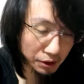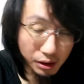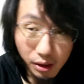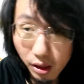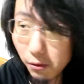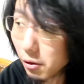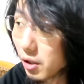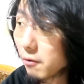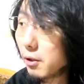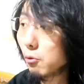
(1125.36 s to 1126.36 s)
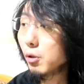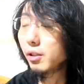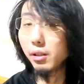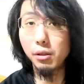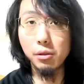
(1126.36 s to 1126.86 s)
even you know even
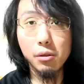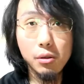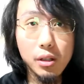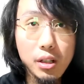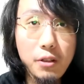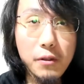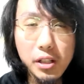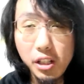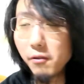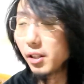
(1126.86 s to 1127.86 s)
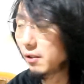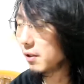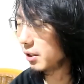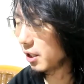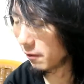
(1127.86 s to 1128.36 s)
when you know even even even